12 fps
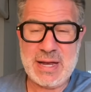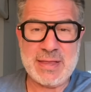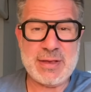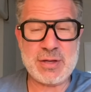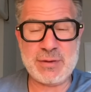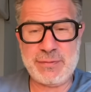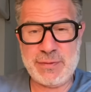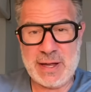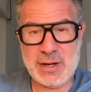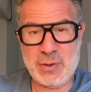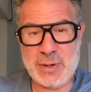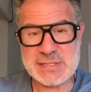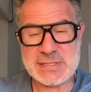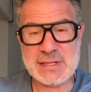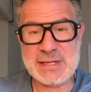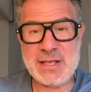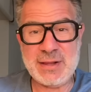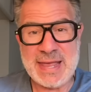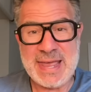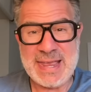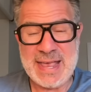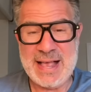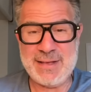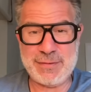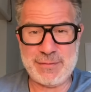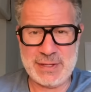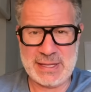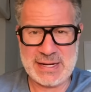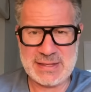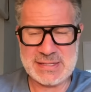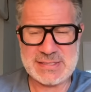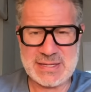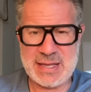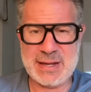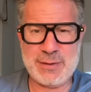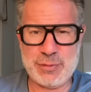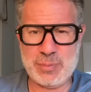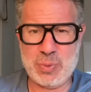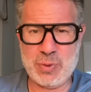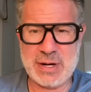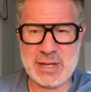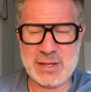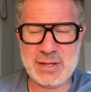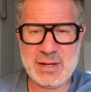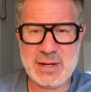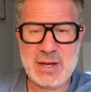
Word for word: And then you can follow us on Legal AF if you like this kind of reporting.